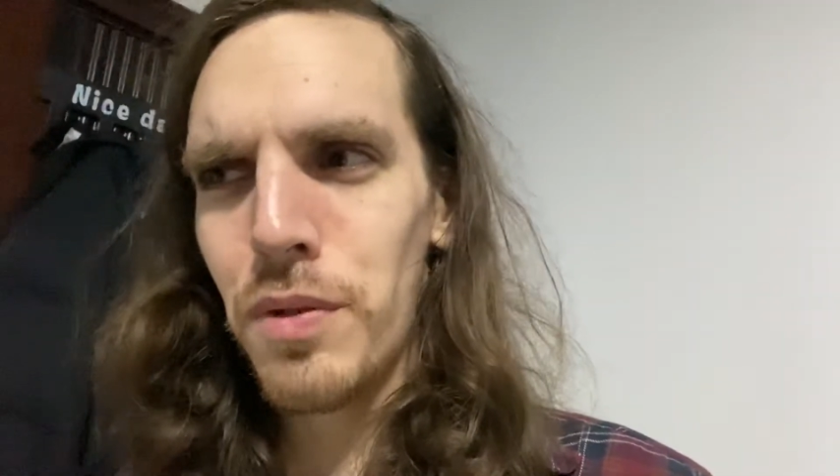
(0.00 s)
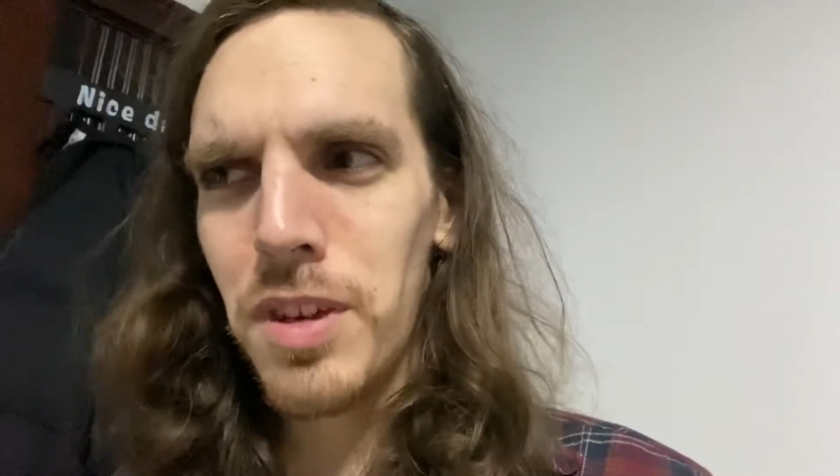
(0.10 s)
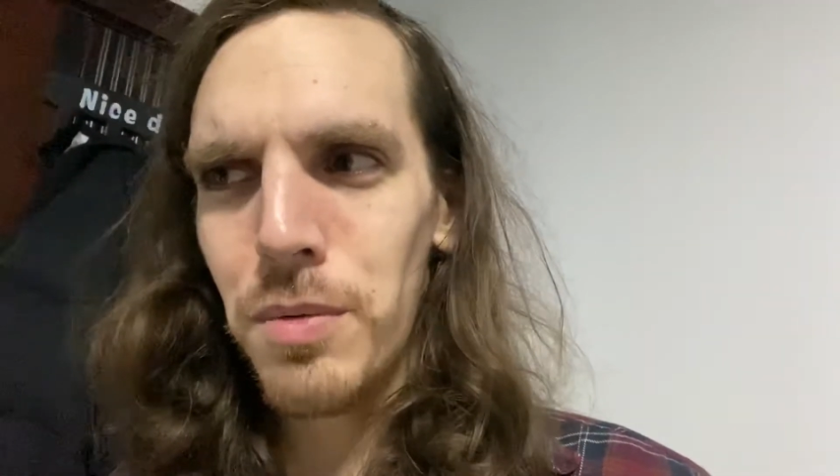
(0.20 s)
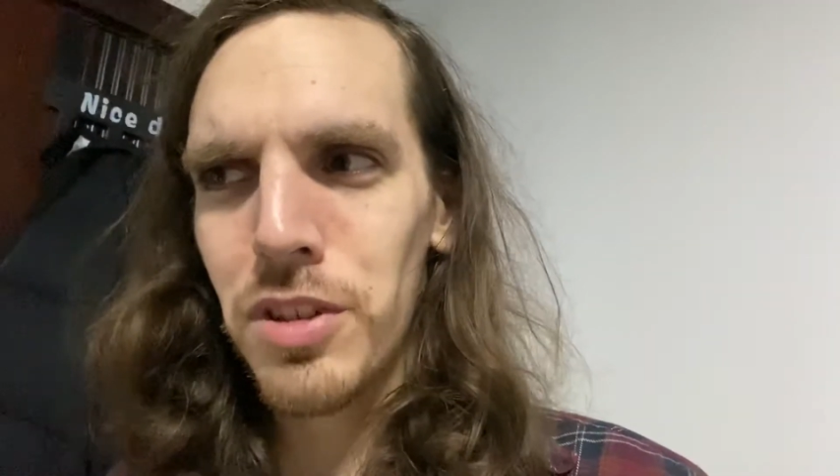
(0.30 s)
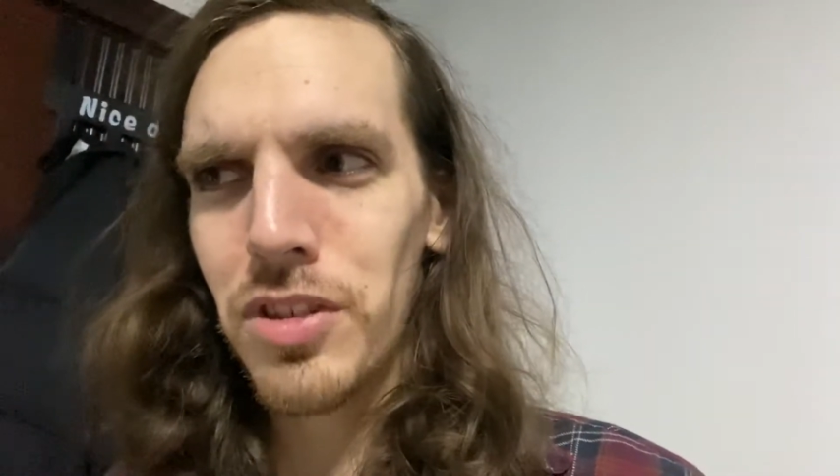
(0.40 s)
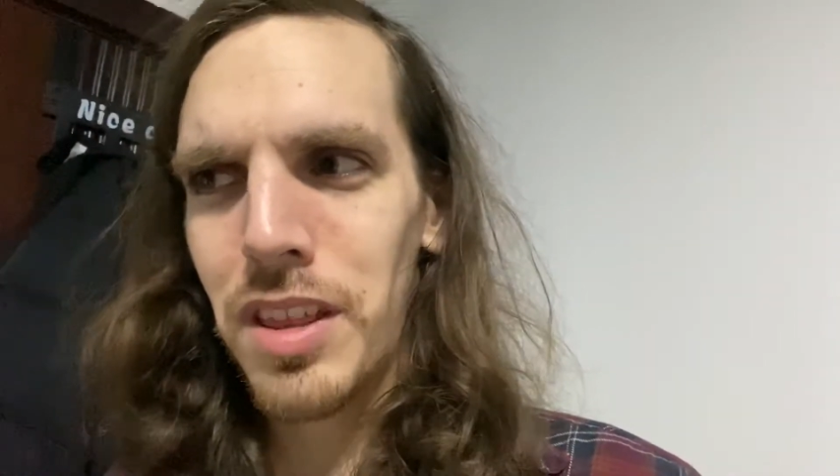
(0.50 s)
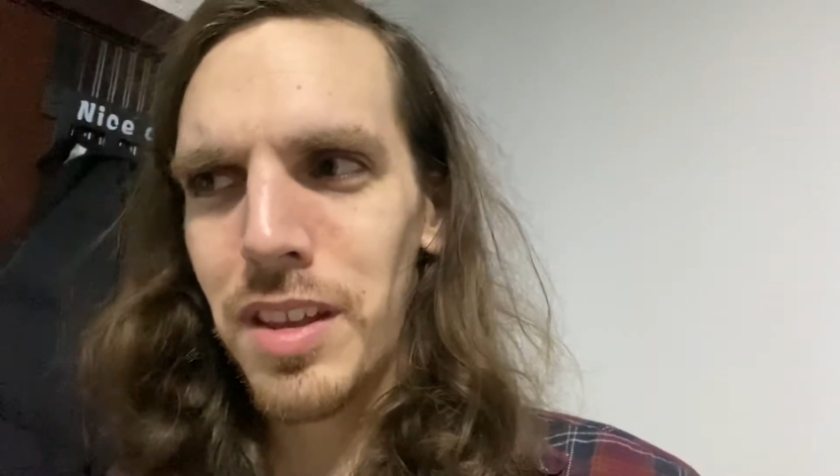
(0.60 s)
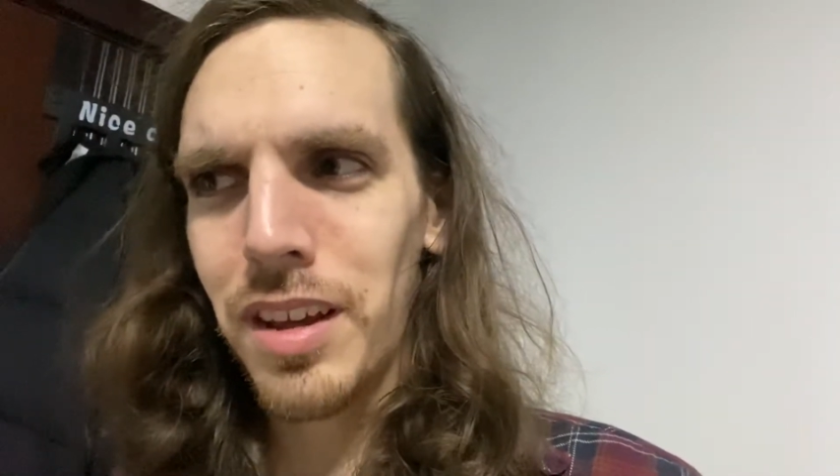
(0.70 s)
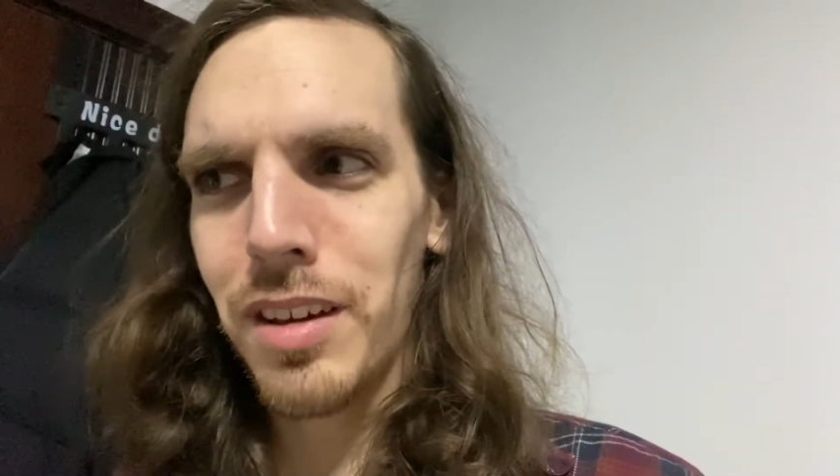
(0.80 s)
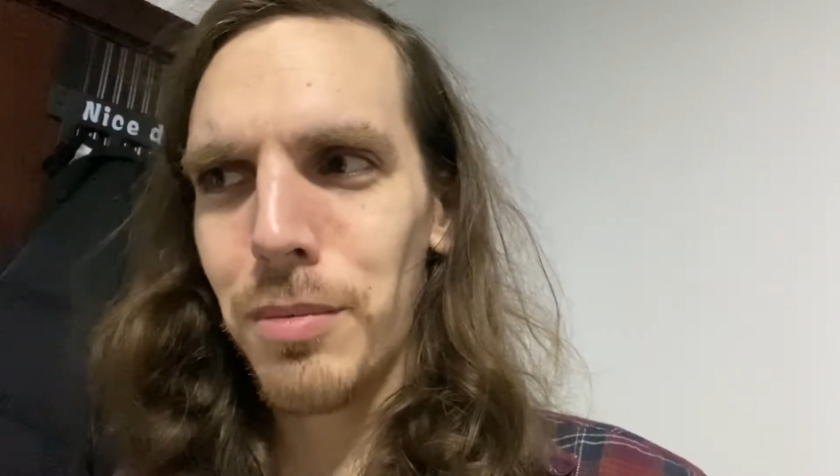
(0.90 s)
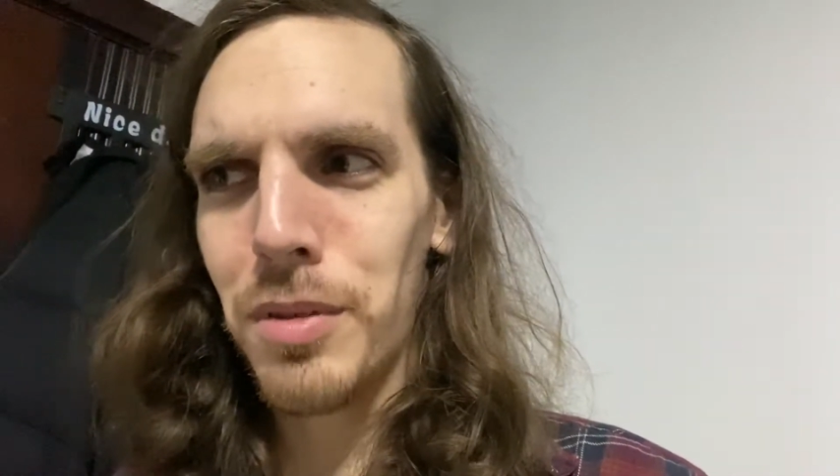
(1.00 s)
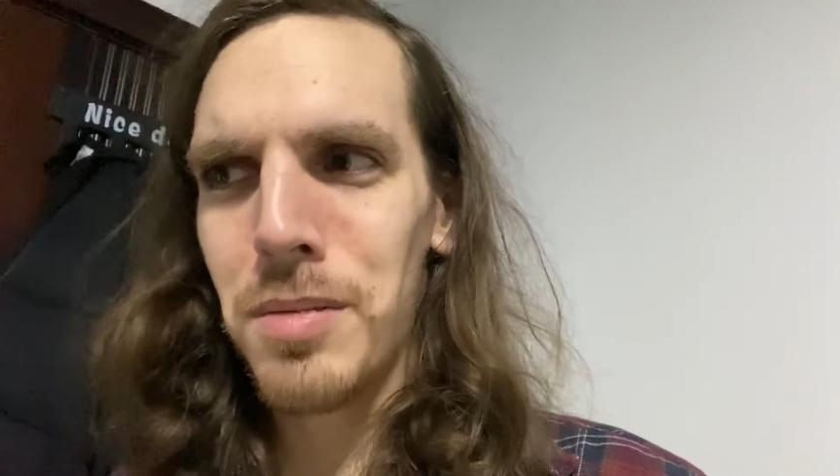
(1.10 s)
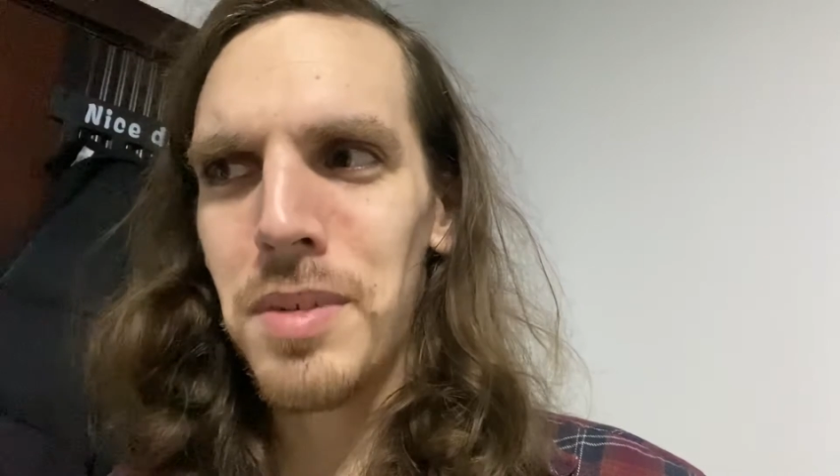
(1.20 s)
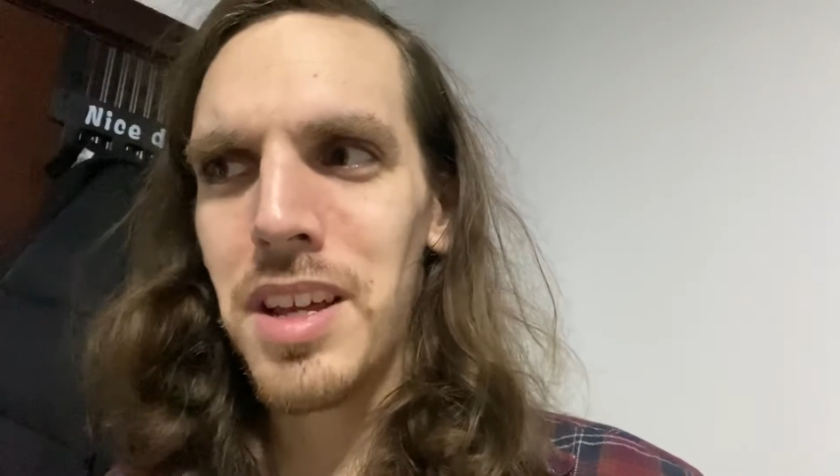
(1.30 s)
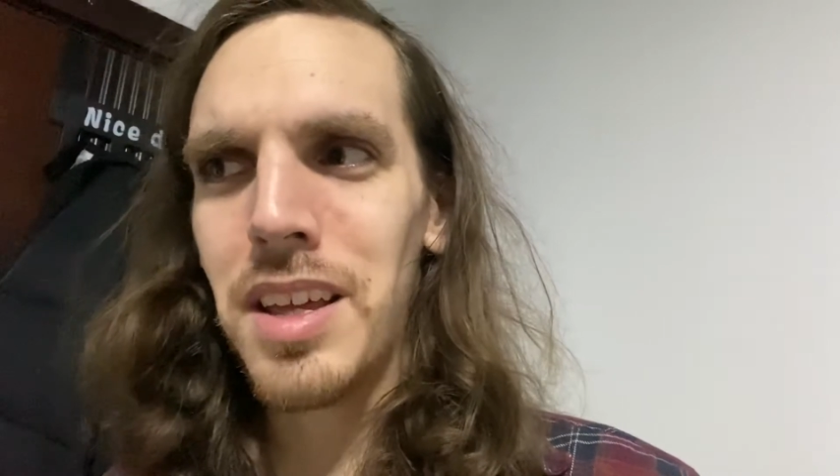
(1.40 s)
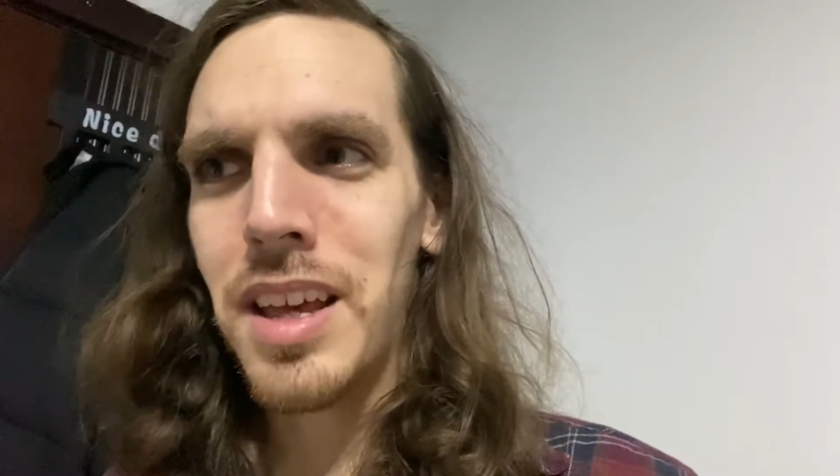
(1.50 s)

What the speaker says: which I think would be